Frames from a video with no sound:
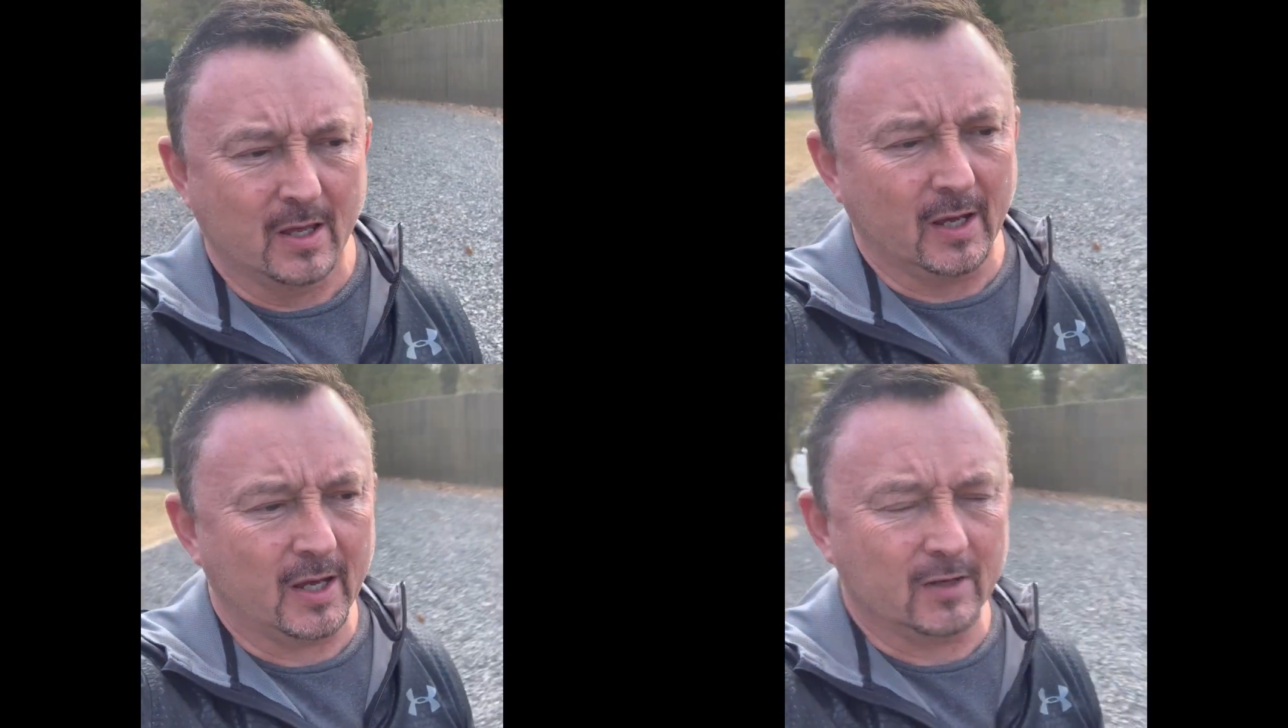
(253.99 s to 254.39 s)

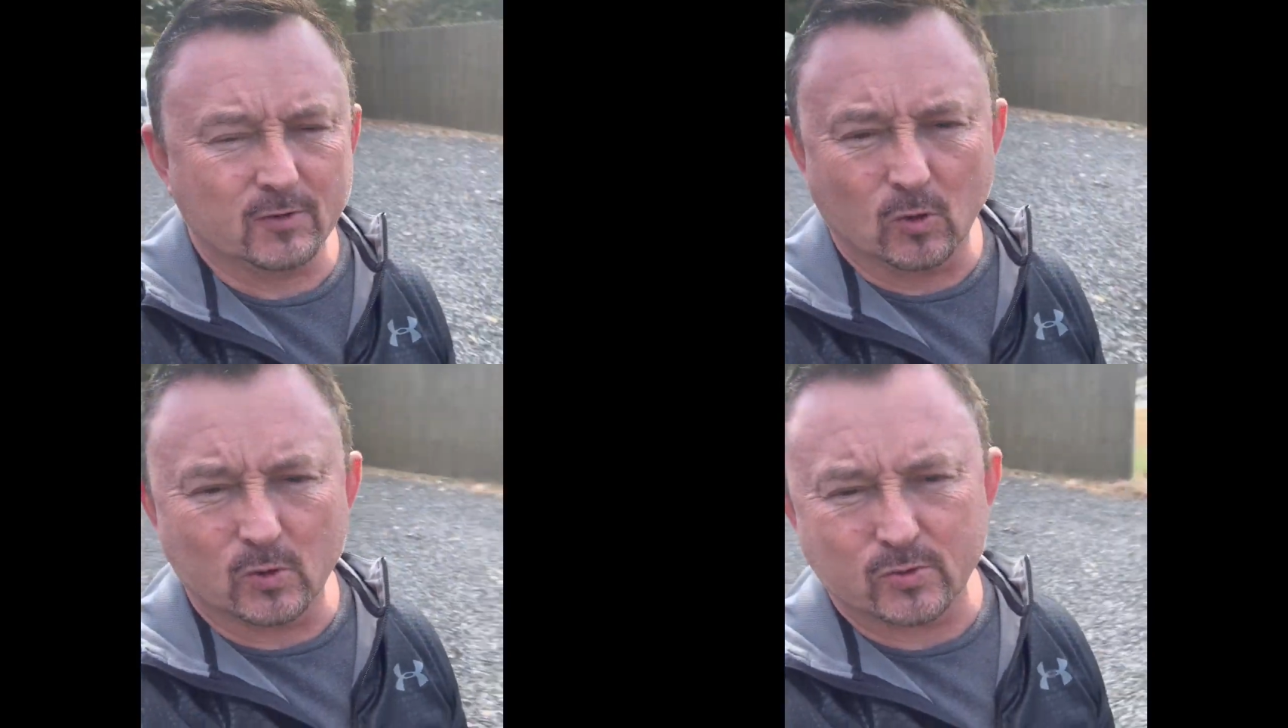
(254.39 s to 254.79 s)
And of
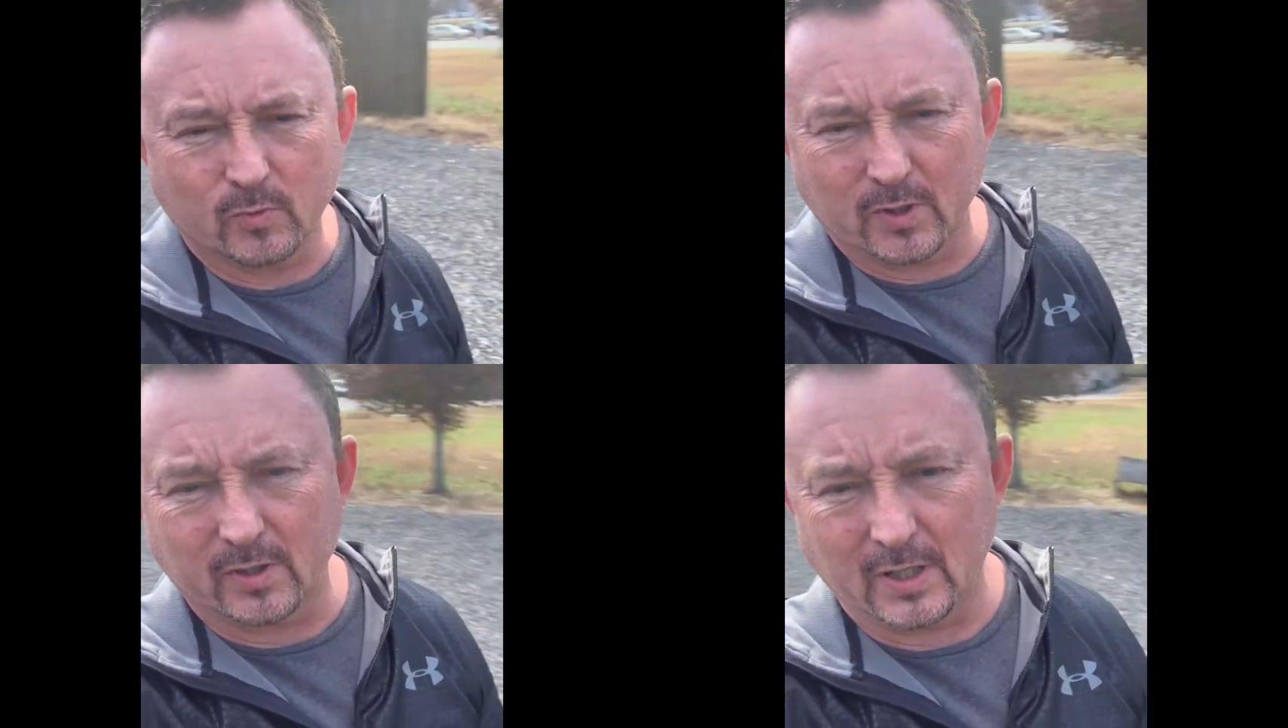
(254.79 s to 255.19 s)
course,
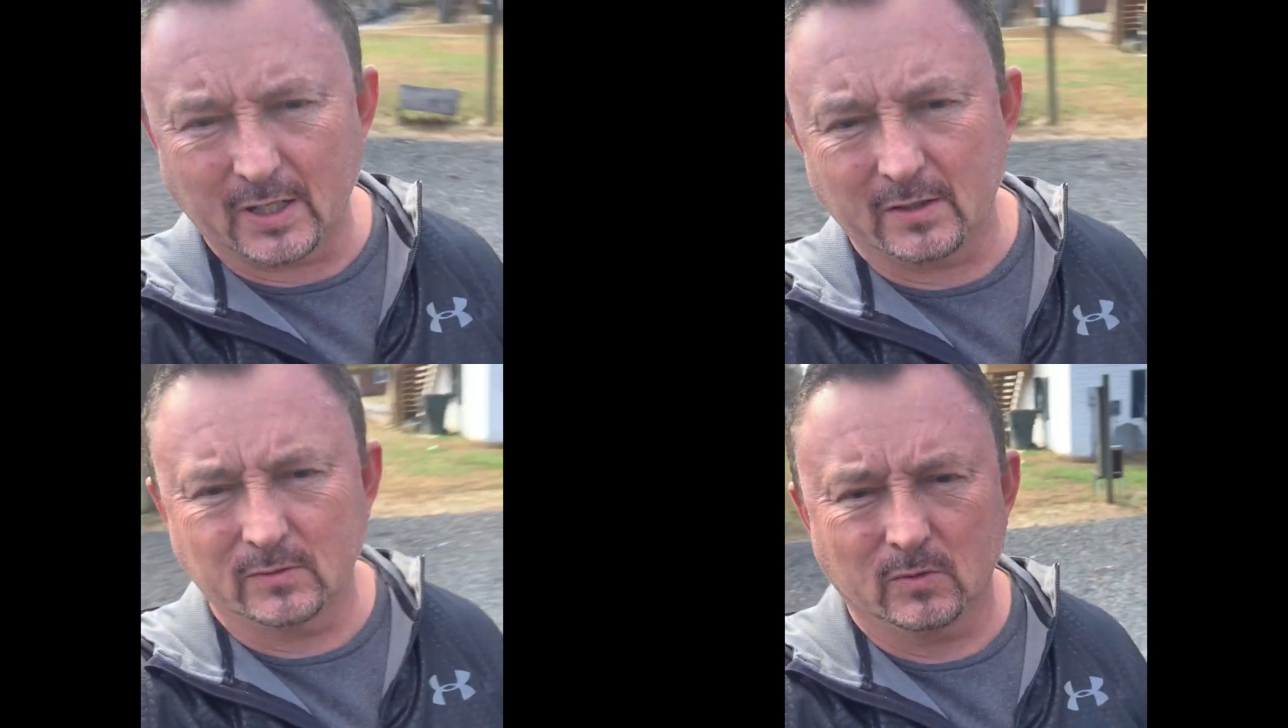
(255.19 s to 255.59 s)
we're,
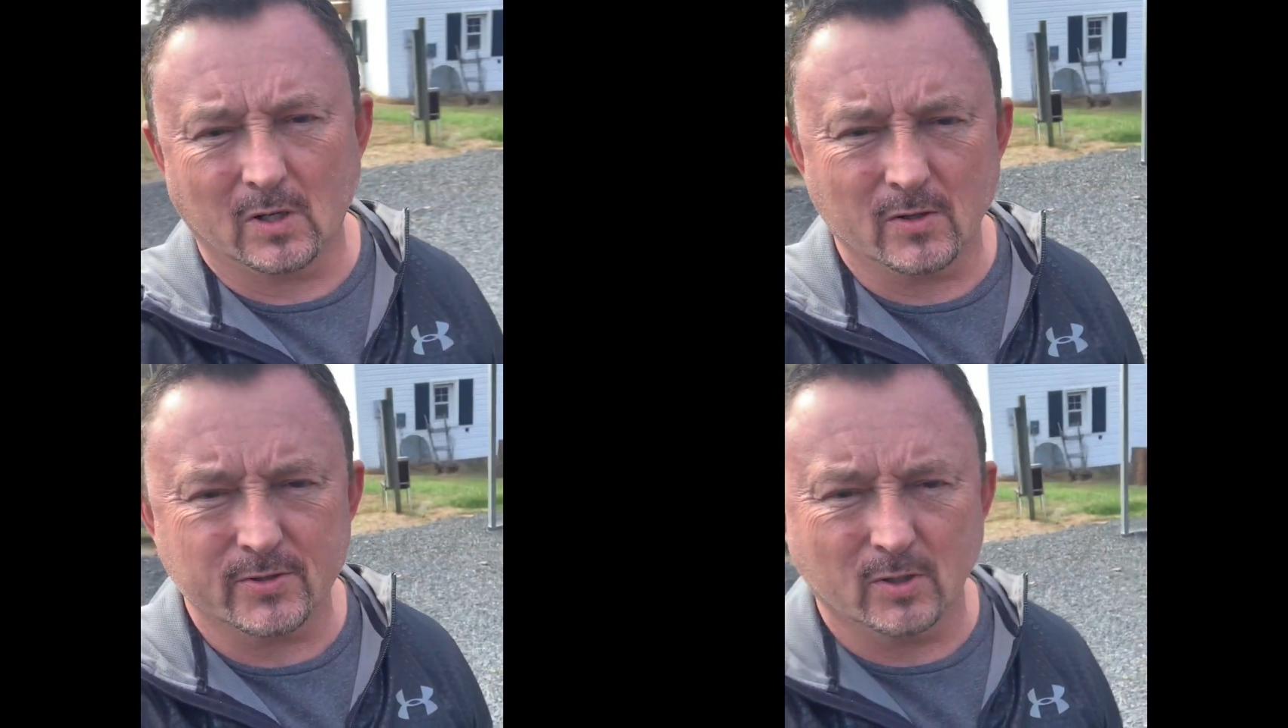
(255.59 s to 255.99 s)
uh,
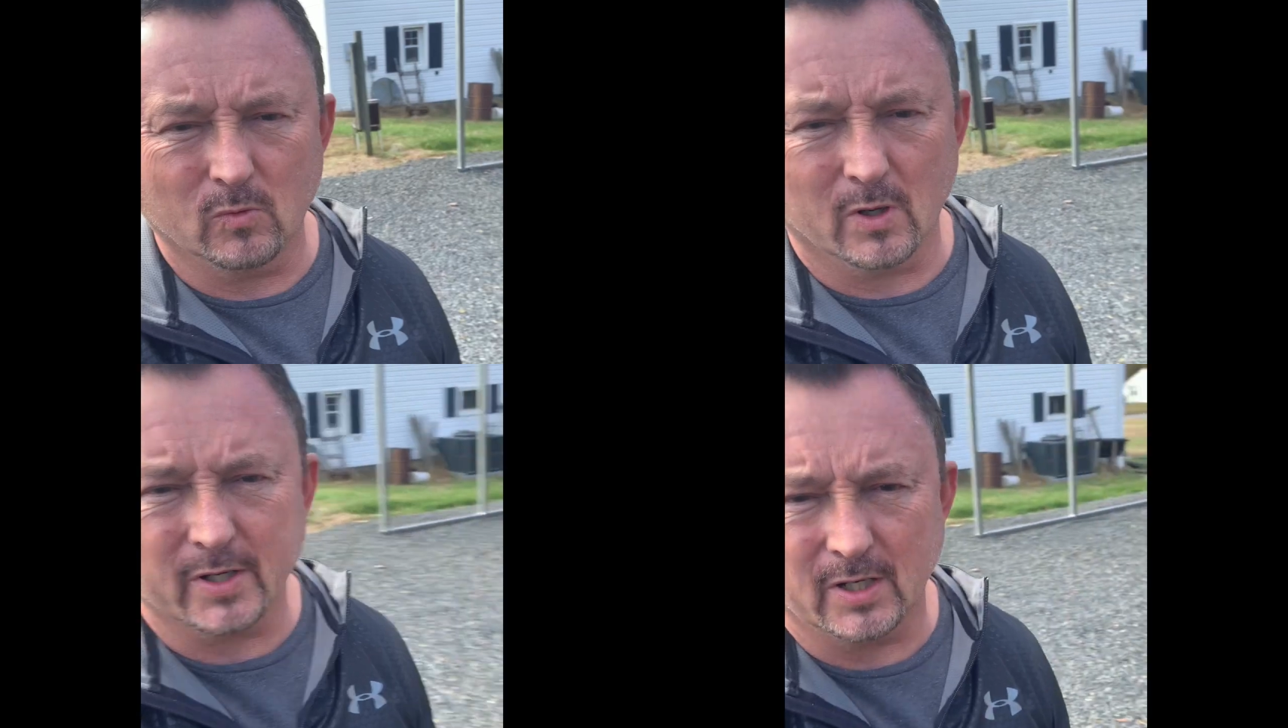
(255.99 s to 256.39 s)
we're also
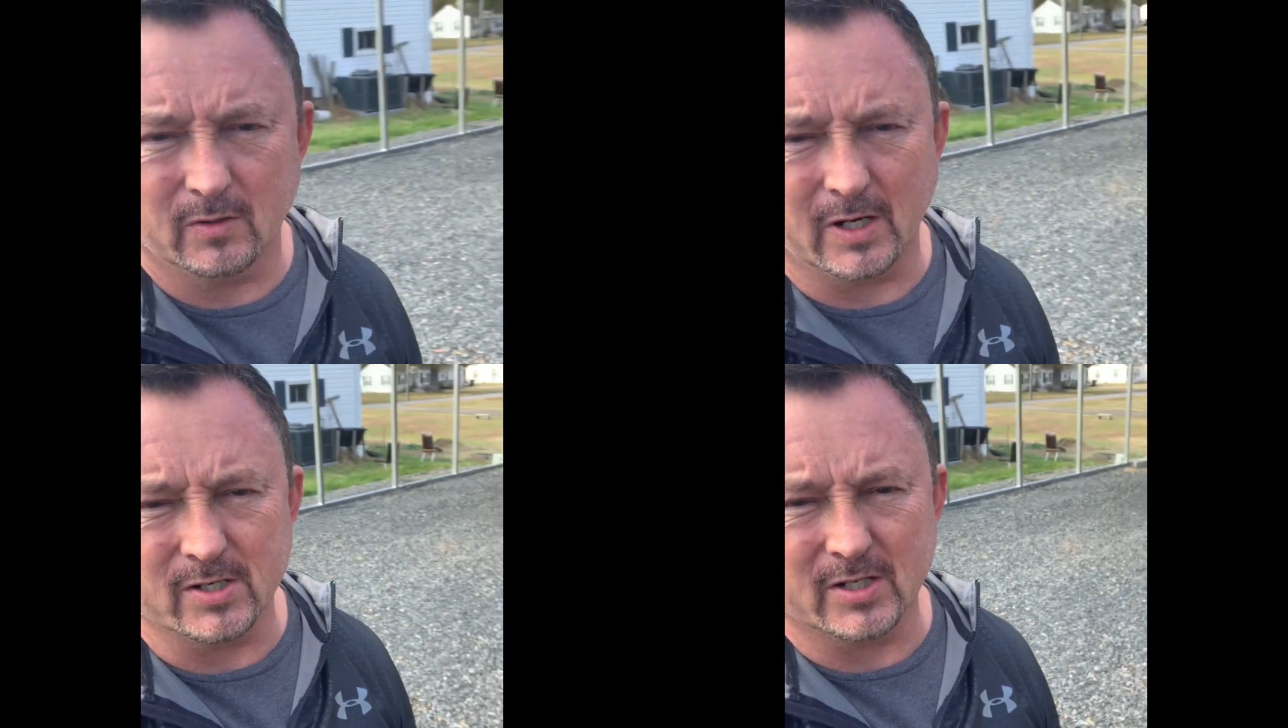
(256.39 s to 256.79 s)
working
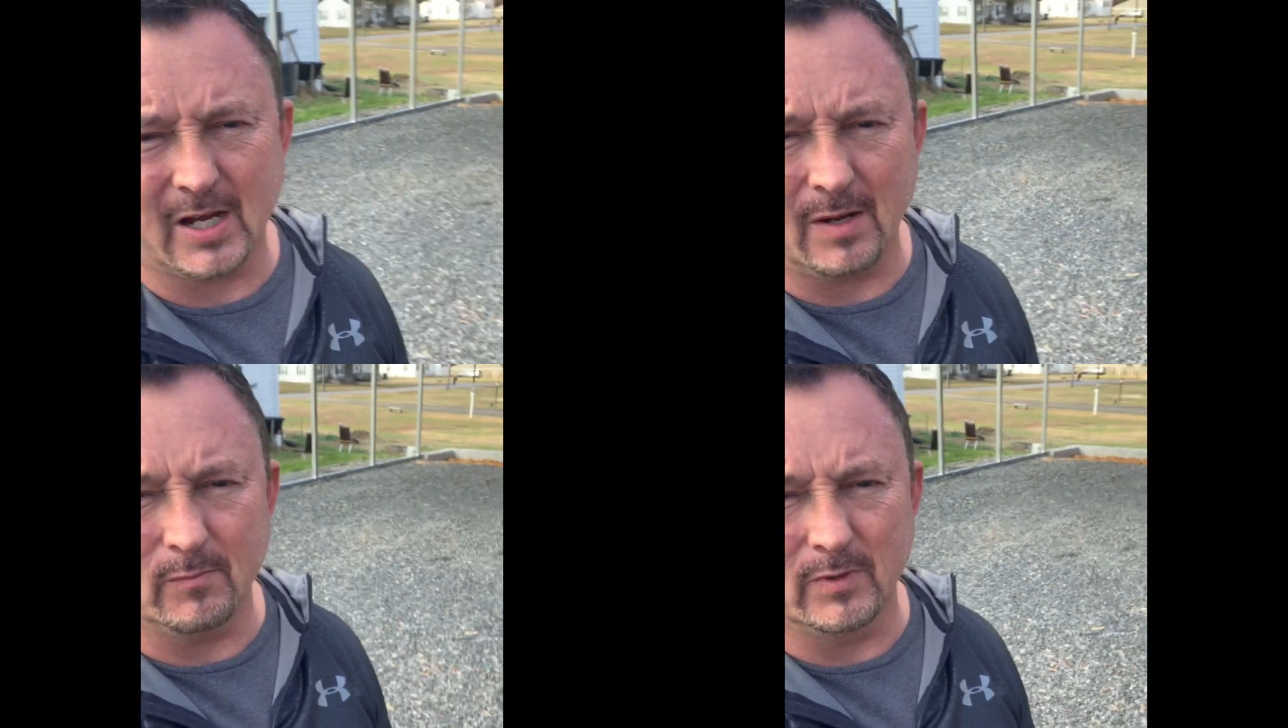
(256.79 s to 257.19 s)
on our
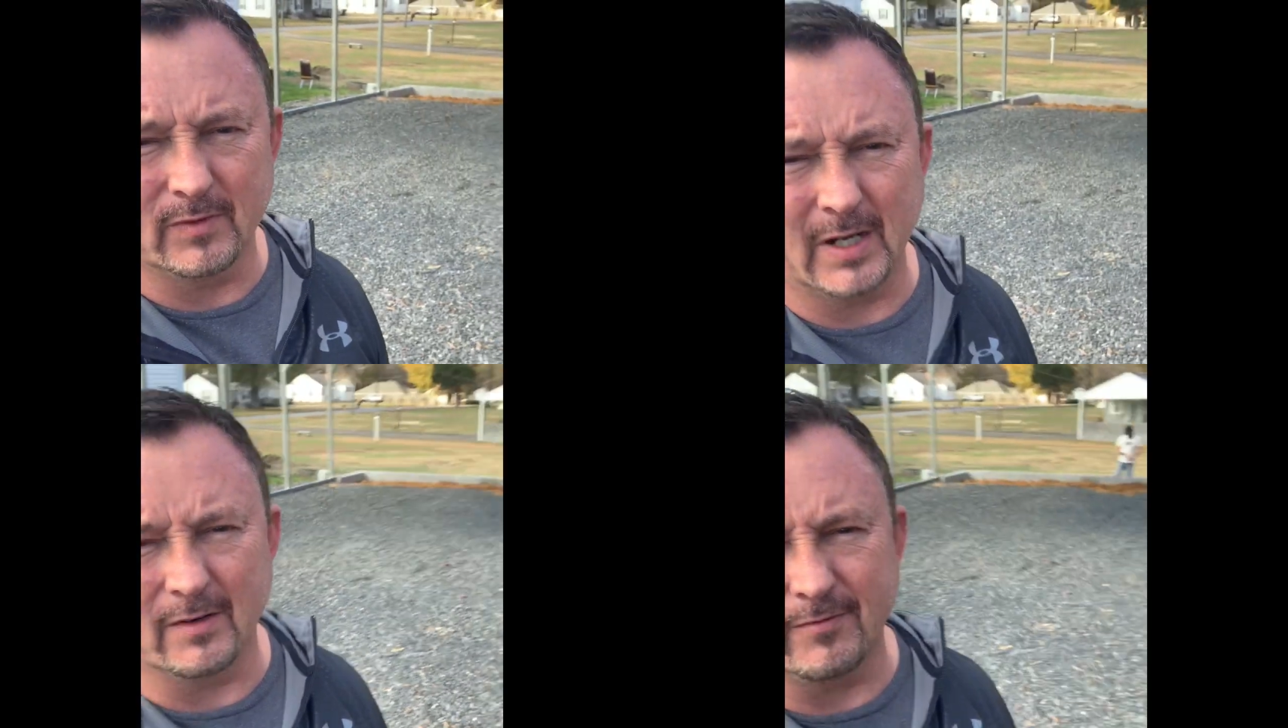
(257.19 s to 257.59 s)
shop. We've got it